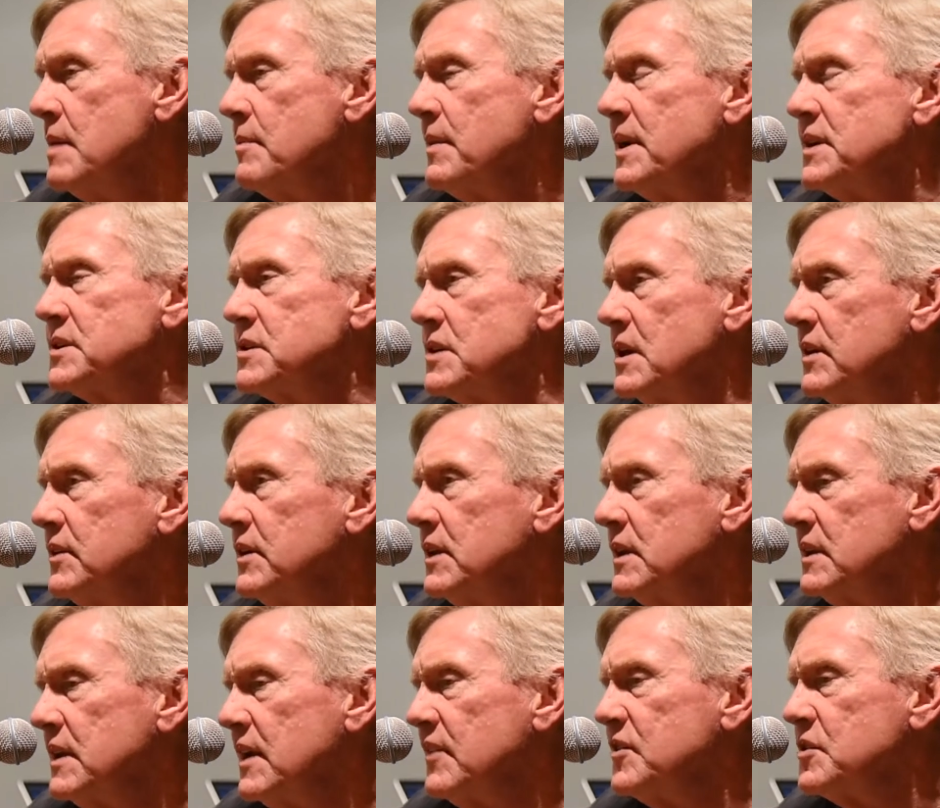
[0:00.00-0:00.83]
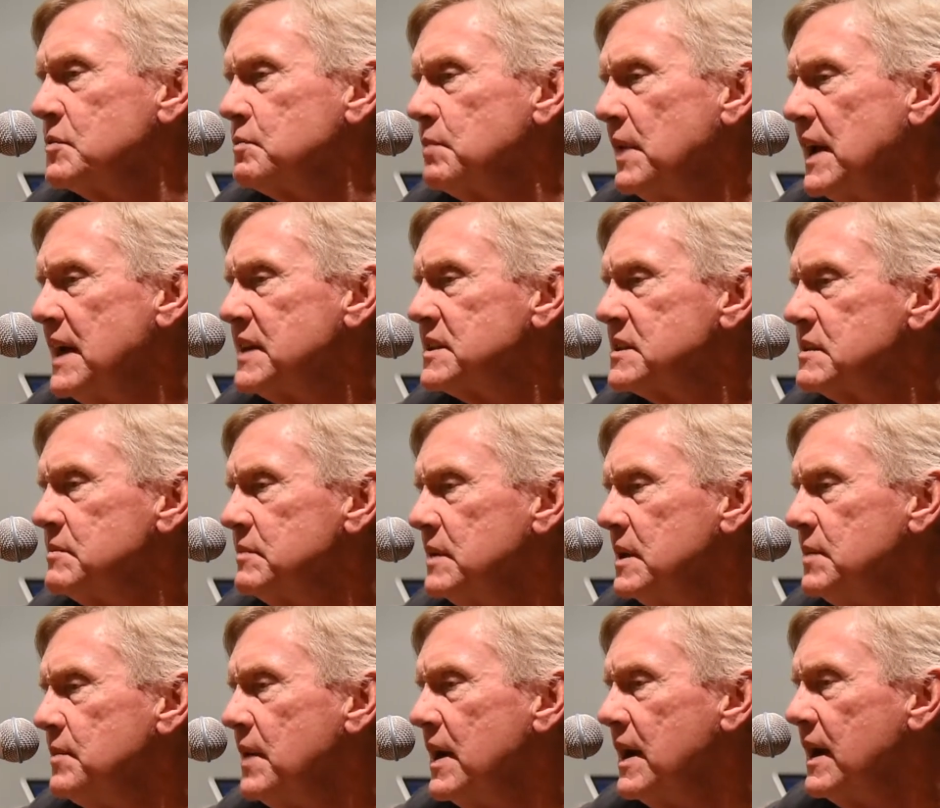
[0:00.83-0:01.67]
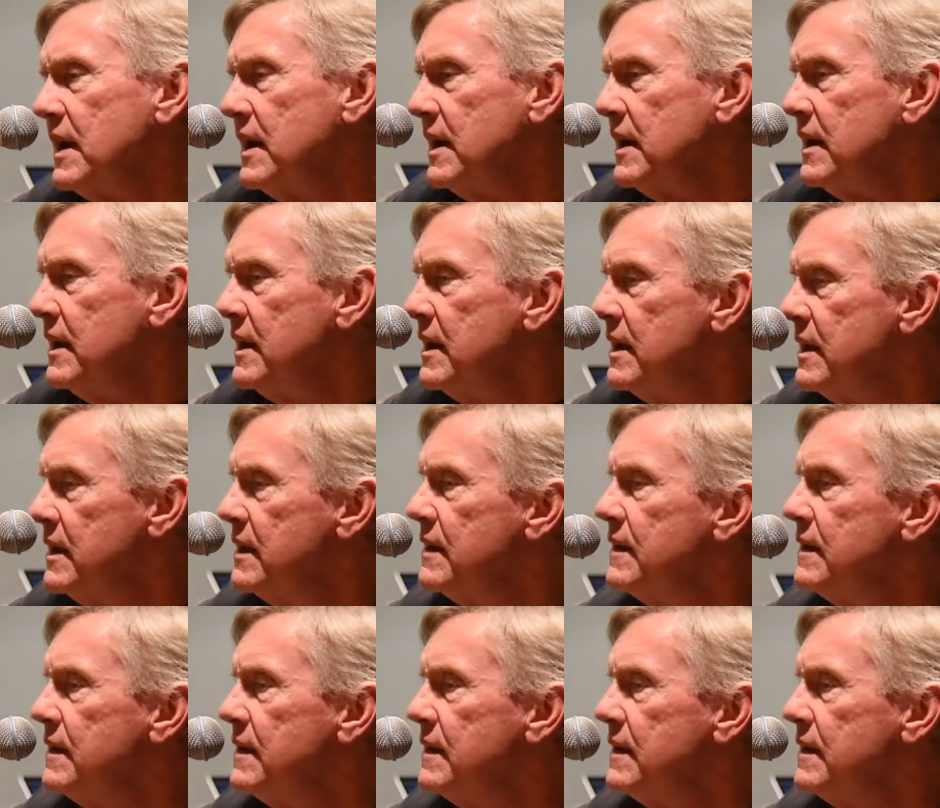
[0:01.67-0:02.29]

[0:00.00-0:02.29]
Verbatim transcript: My sorry life's passing me by.